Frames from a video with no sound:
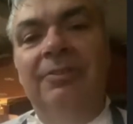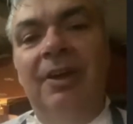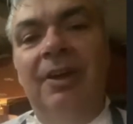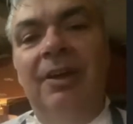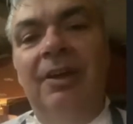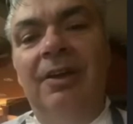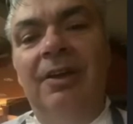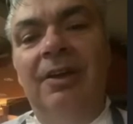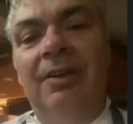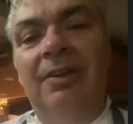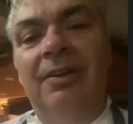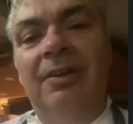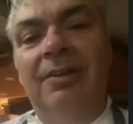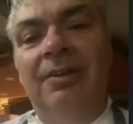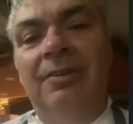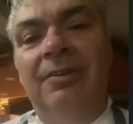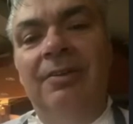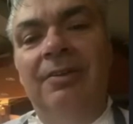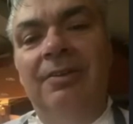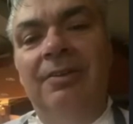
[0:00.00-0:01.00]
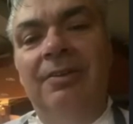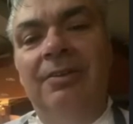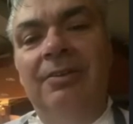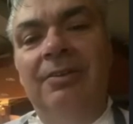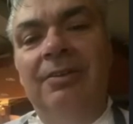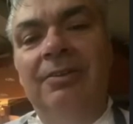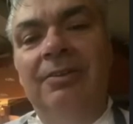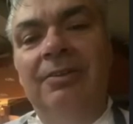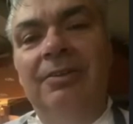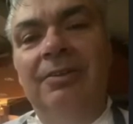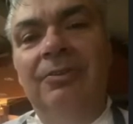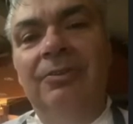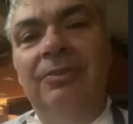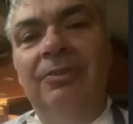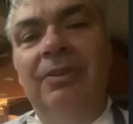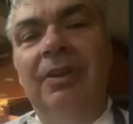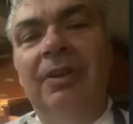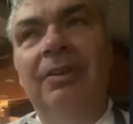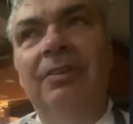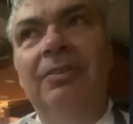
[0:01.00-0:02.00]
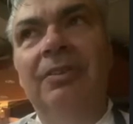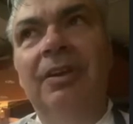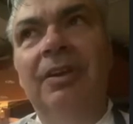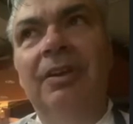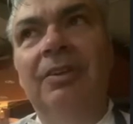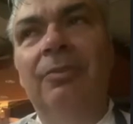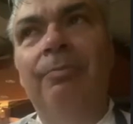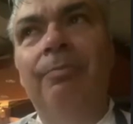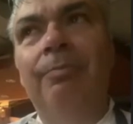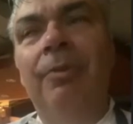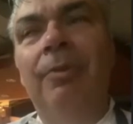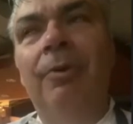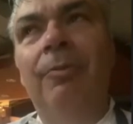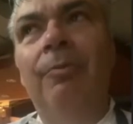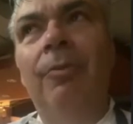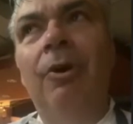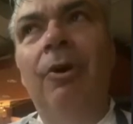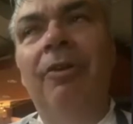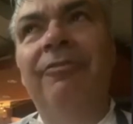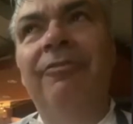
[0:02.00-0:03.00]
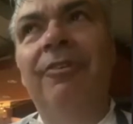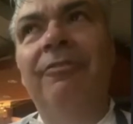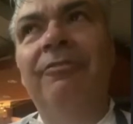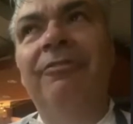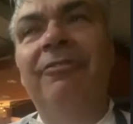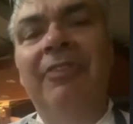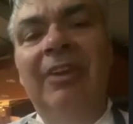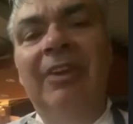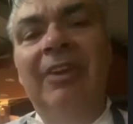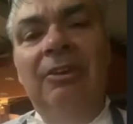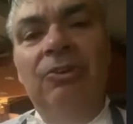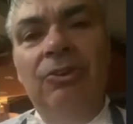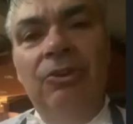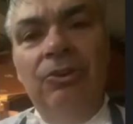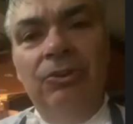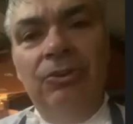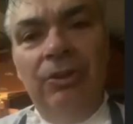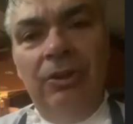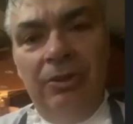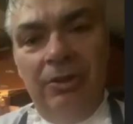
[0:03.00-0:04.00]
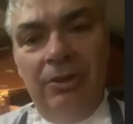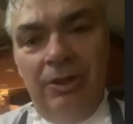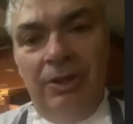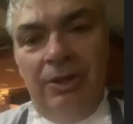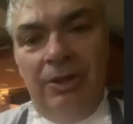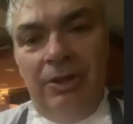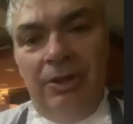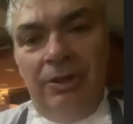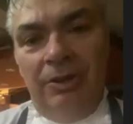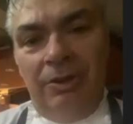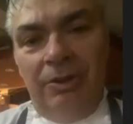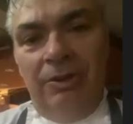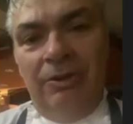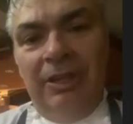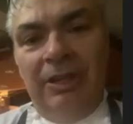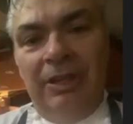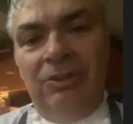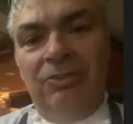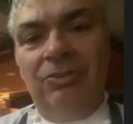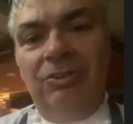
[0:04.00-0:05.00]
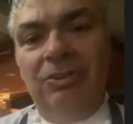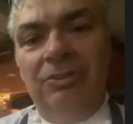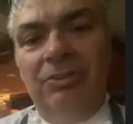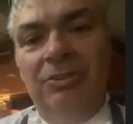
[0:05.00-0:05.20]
There is a more of a feel-good connection.